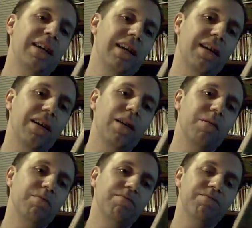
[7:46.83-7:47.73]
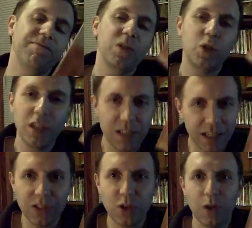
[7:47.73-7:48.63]
Um, she
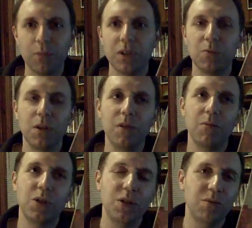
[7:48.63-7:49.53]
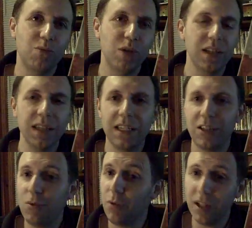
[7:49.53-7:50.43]
does show up in this movie, but you really
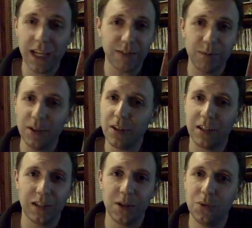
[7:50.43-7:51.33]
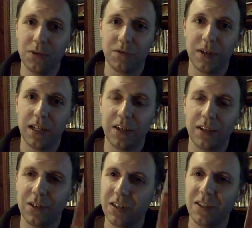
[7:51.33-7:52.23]
you really have to be looking close to find her
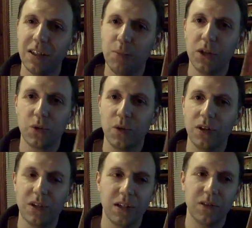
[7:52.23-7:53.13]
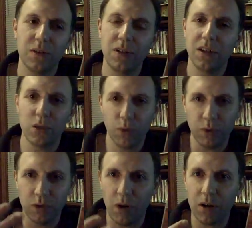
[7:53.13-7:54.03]
because I said the picture quality's not too good. It's a real
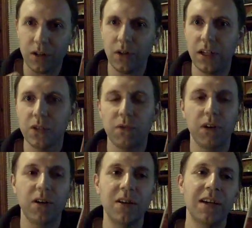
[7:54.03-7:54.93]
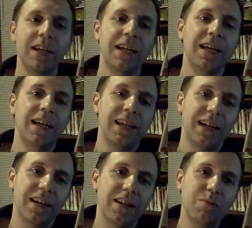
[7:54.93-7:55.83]
dark transfer.
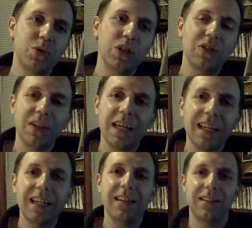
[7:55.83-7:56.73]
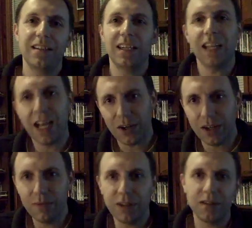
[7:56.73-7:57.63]
Um, she's in it and out
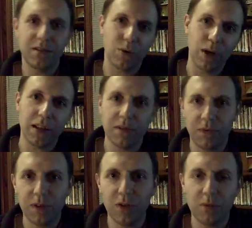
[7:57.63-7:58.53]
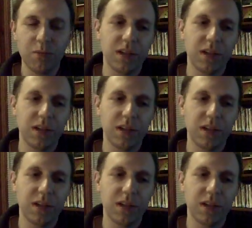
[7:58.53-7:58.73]
of it throughout the film.